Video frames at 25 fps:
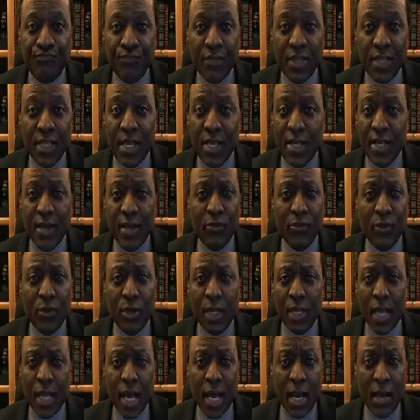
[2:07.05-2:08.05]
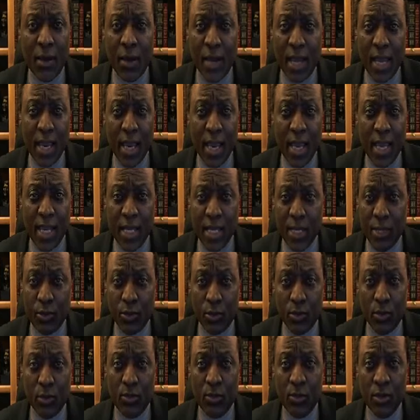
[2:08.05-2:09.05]
But they never allow any
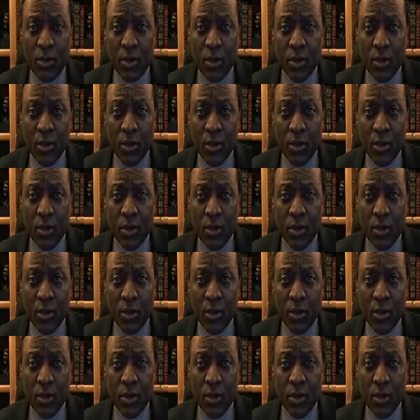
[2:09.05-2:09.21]
group,